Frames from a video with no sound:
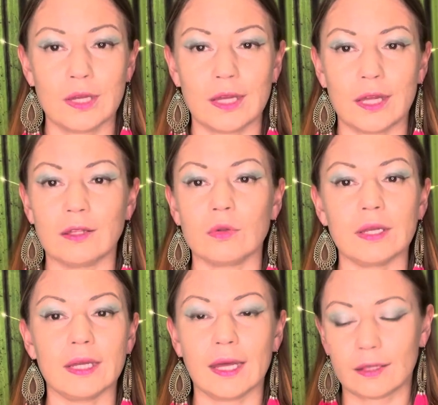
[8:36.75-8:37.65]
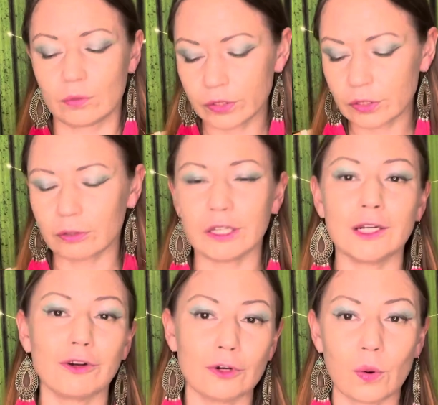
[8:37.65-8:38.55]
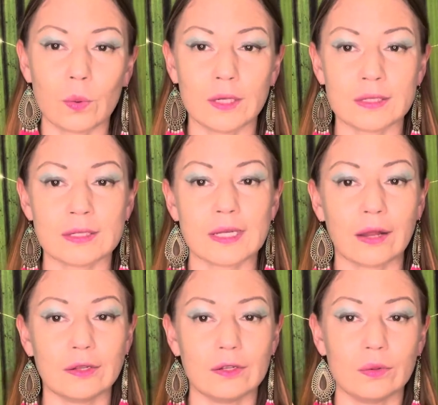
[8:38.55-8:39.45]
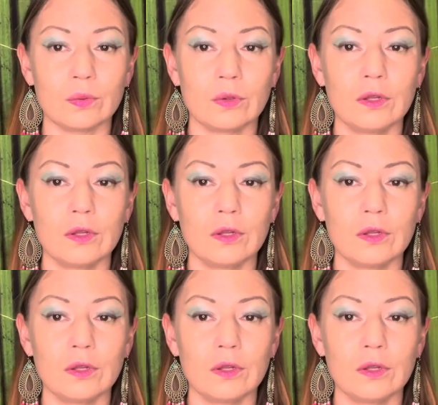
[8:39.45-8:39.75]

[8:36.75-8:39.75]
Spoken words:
And again, what your inner knowing is telling you.